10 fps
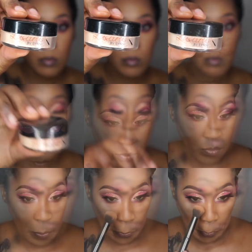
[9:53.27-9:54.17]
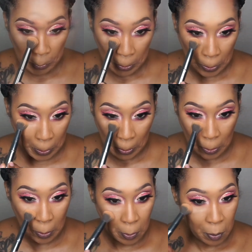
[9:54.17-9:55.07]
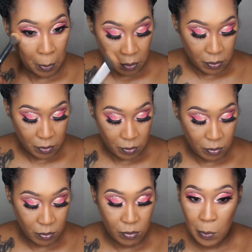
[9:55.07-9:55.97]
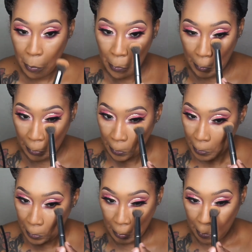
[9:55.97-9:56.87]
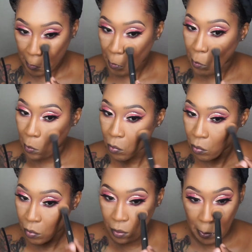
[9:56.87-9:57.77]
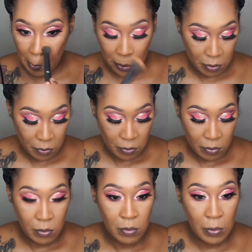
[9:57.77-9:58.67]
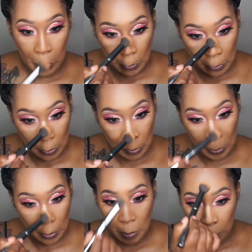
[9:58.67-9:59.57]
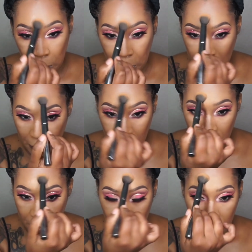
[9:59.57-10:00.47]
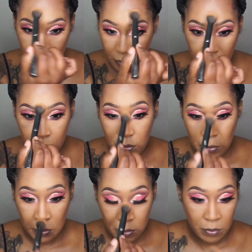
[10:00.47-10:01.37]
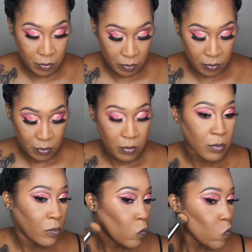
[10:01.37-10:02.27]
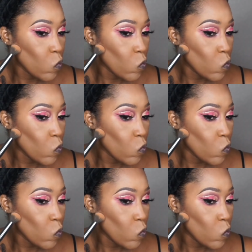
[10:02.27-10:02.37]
powder. This is in the shade No Shine, and I'm going to set everywhere that I apply concealer. What this does is ensure that my concealer doesn't move